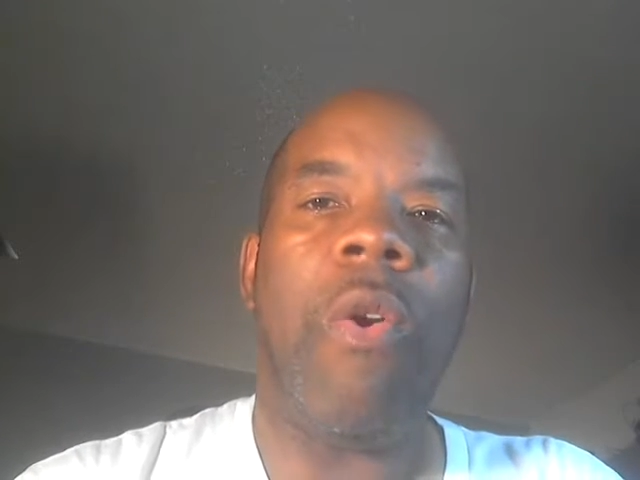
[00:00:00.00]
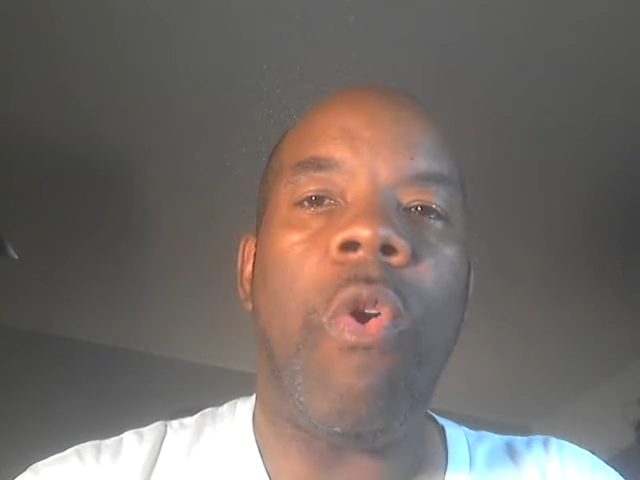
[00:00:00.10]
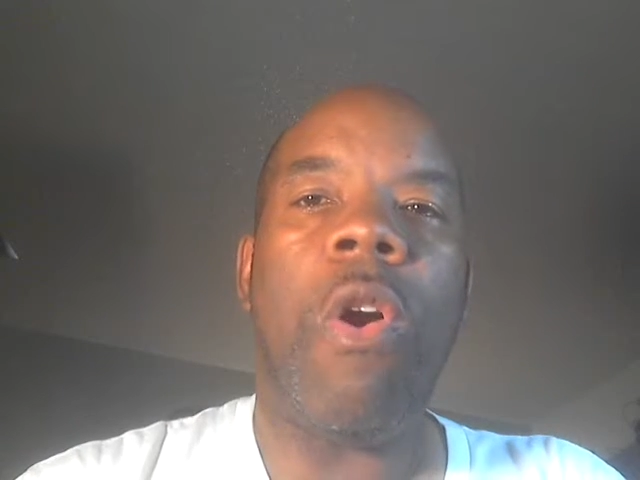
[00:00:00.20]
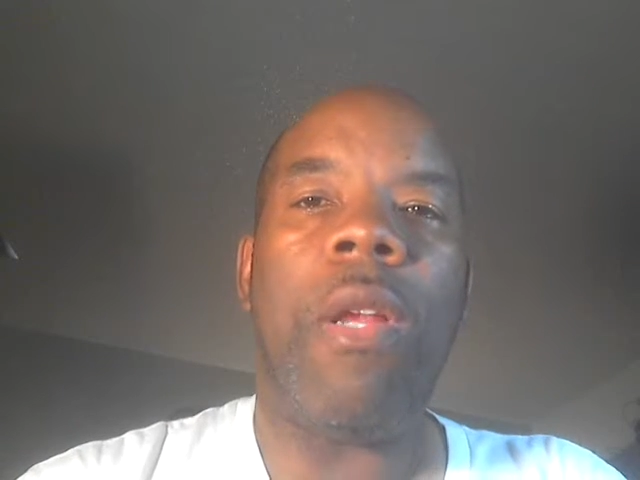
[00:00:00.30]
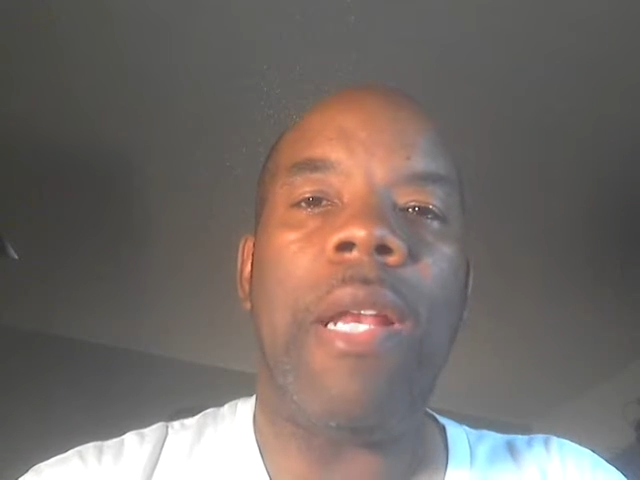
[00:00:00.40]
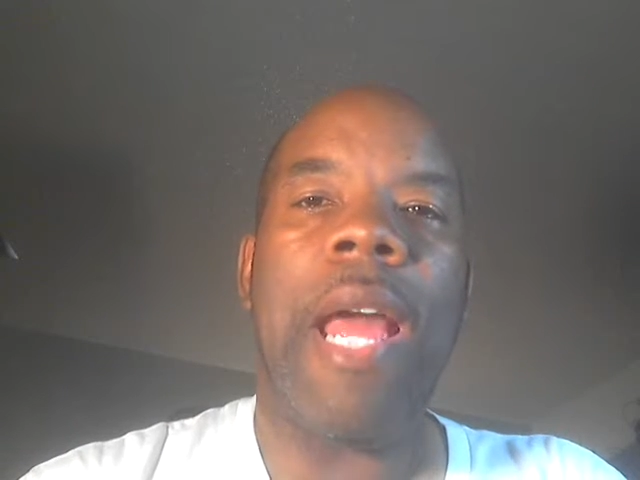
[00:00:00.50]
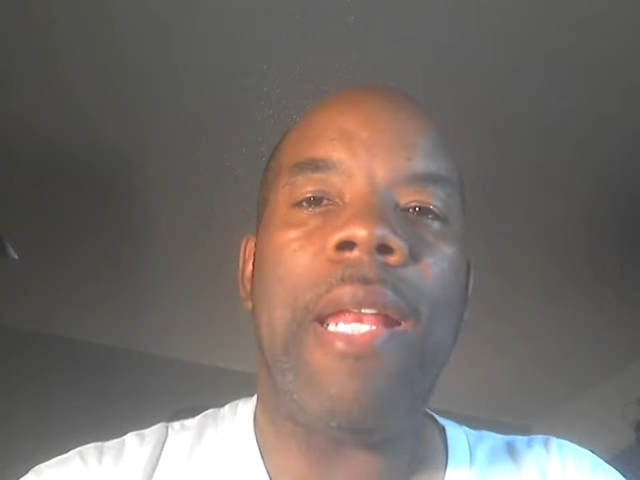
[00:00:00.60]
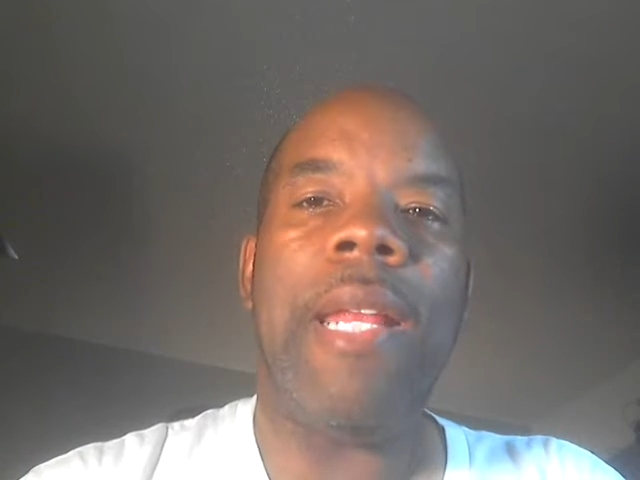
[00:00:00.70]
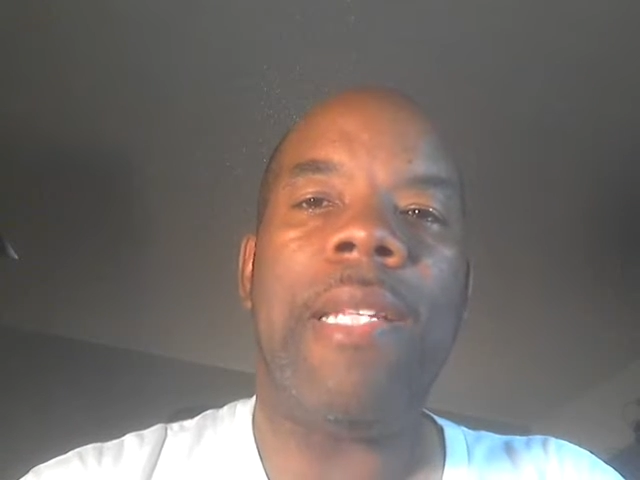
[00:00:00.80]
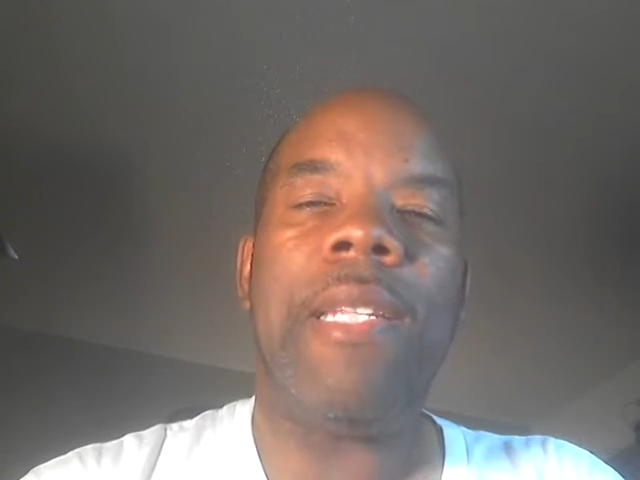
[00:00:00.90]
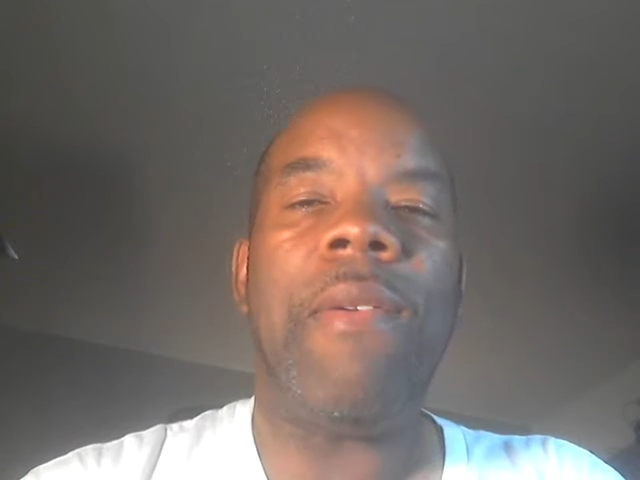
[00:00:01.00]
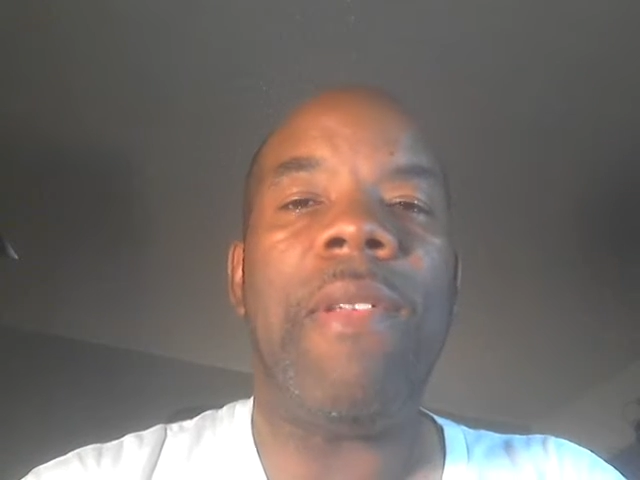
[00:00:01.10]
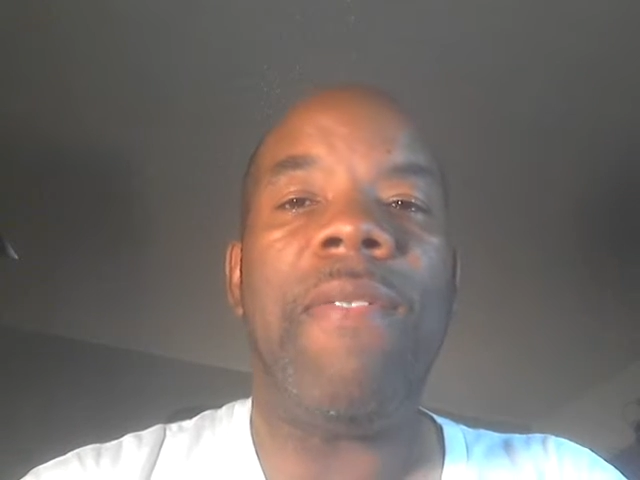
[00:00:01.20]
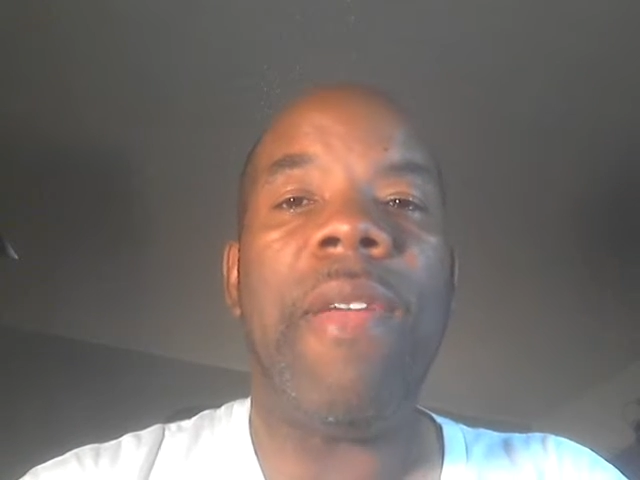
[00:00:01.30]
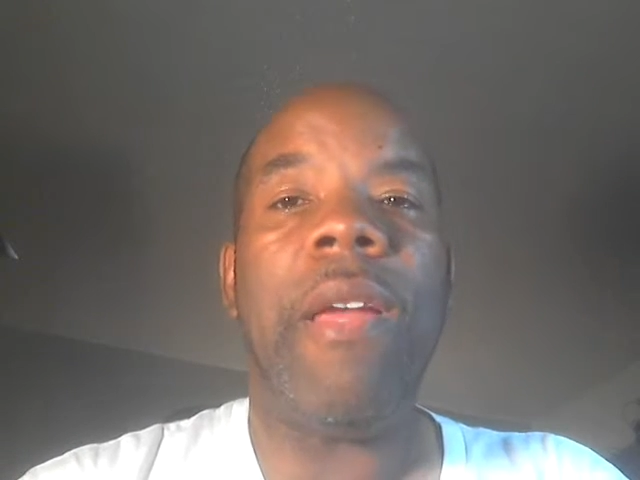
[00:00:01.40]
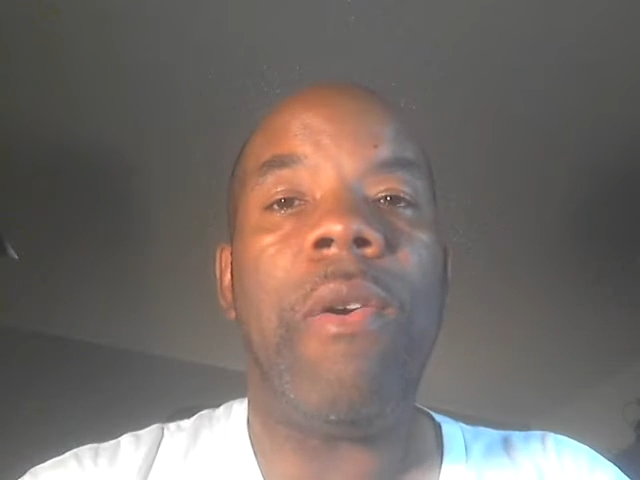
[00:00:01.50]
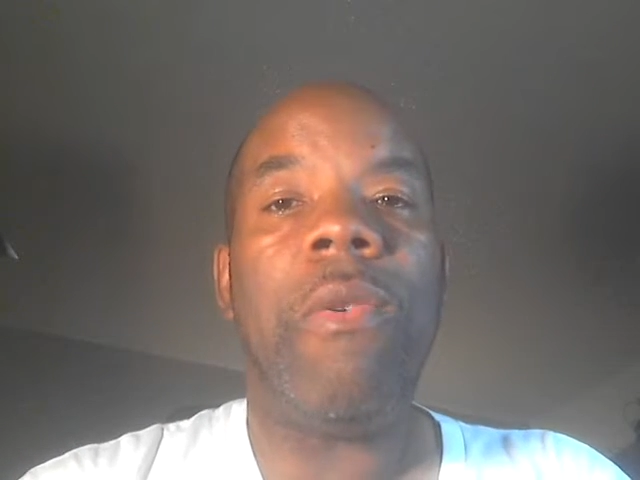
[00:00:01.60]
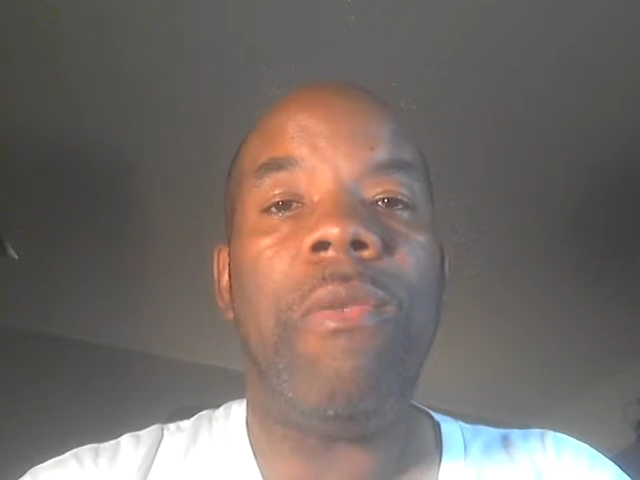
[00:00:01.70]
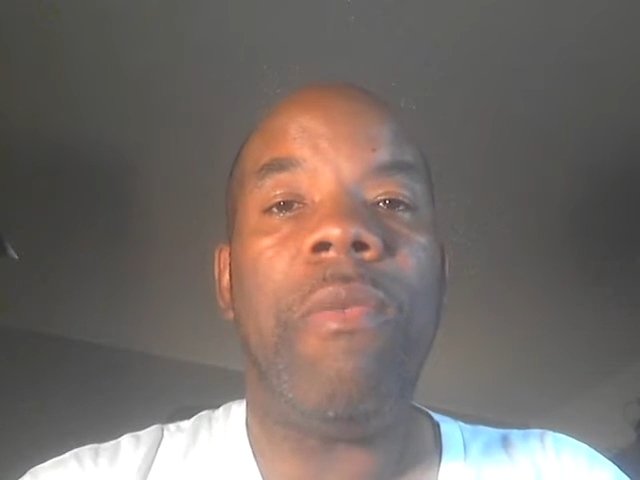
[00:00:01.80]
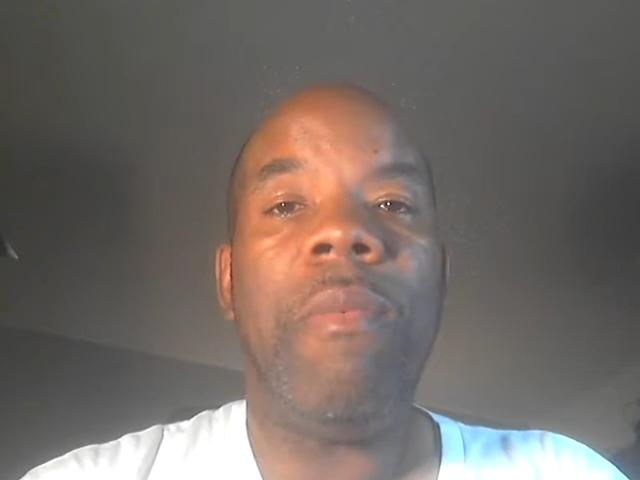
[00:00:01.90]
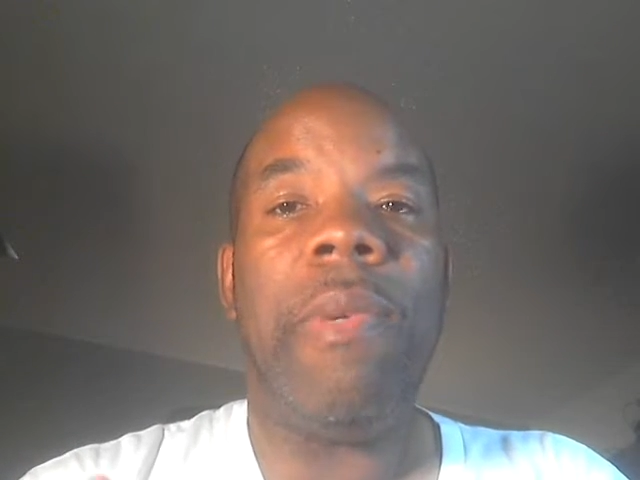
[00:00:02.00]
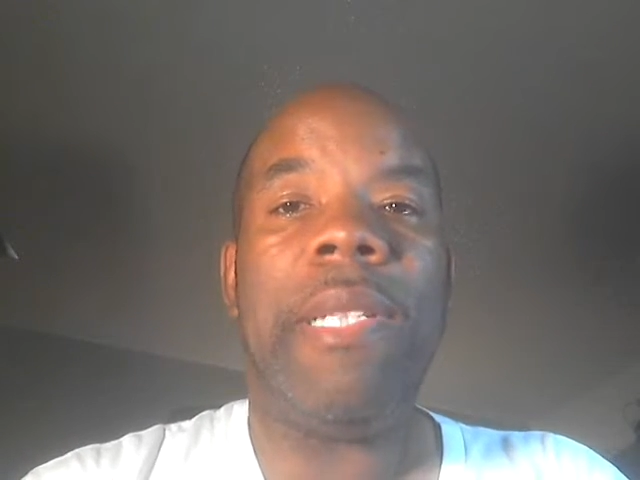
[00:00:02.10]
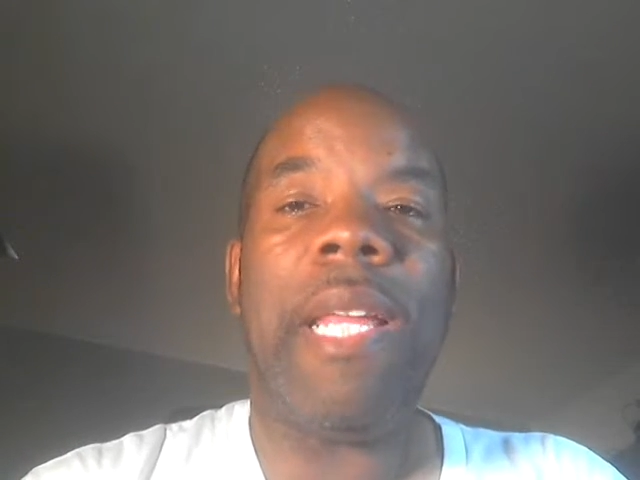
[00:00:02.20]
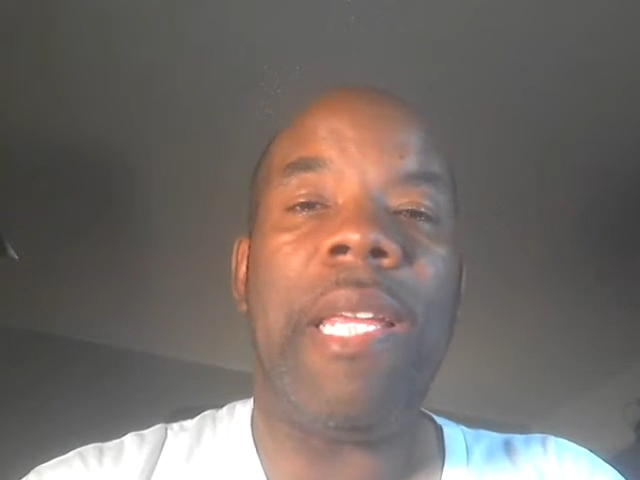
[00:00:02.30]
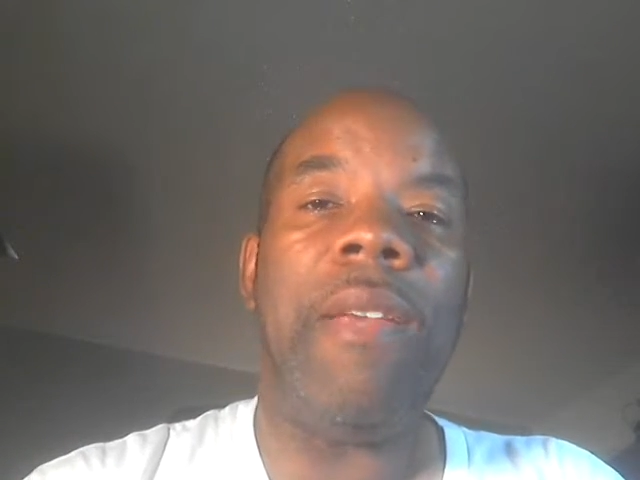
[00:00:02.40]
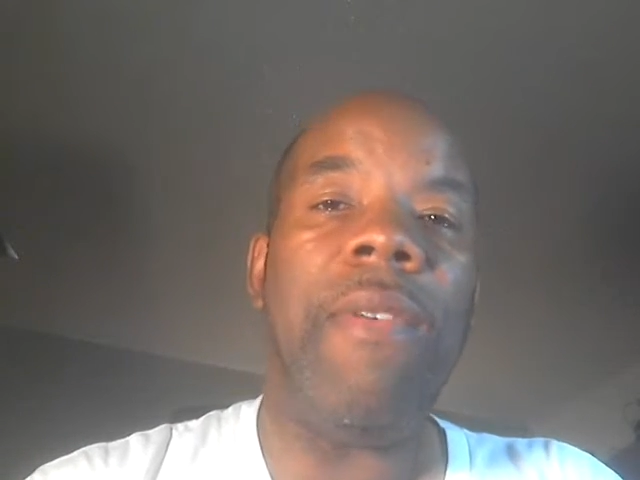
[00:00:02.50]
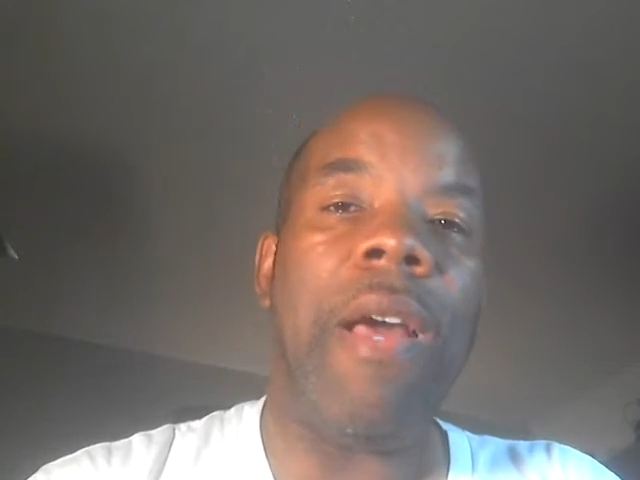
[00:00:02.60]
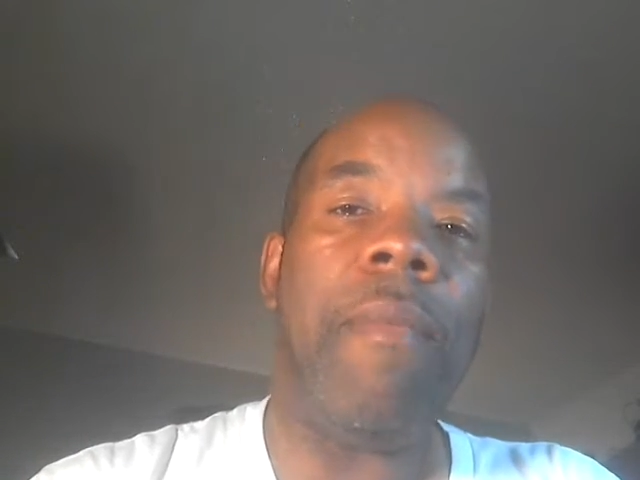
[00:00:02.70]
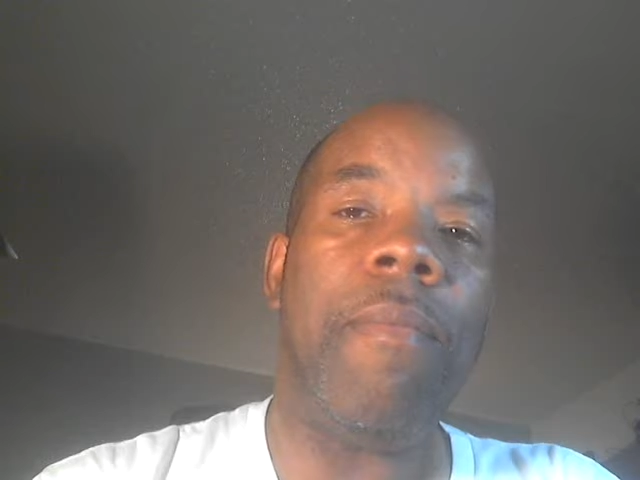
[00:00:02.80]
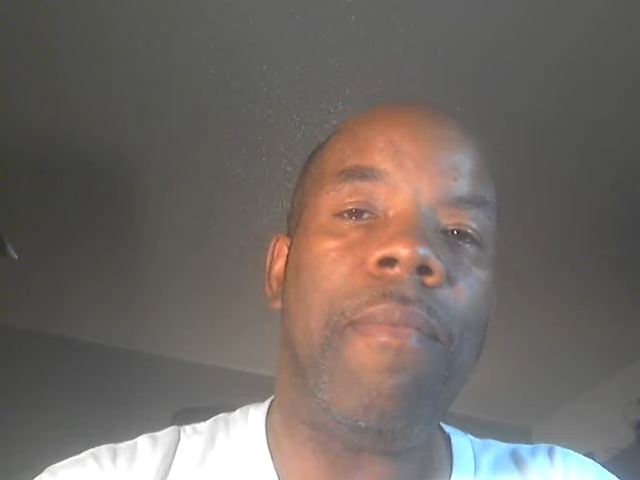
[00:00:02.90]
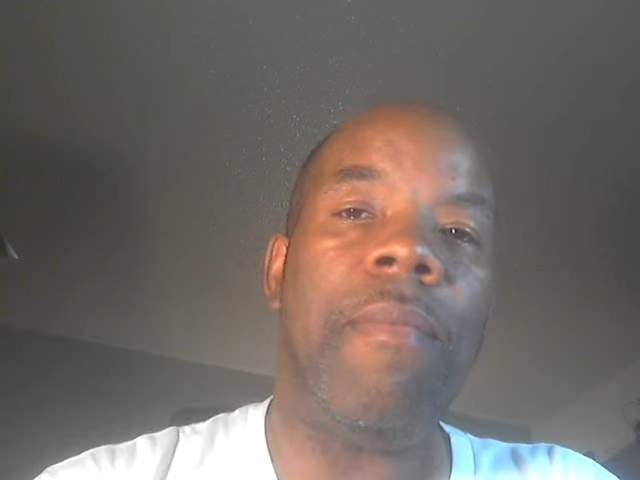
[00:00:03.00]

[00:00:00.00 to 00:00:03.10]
or not necessarily fail, but they give up